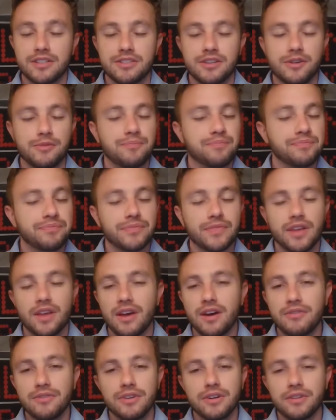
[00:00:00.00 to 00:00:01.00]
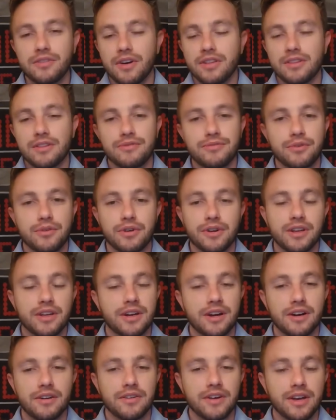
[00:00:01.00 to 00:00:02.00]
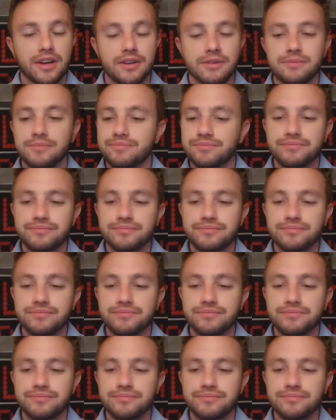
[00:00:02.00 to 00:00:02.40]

so hovering around the four ERA.